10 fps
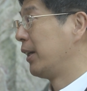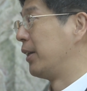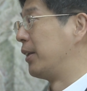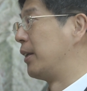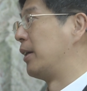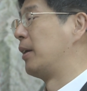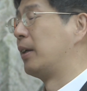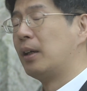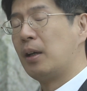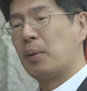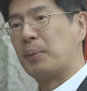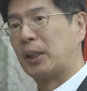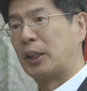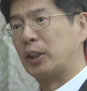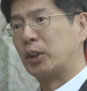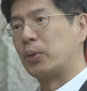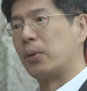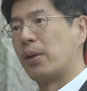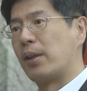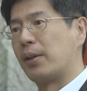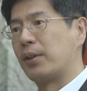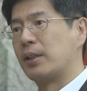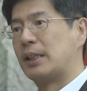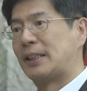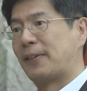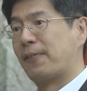in uh, making sure that this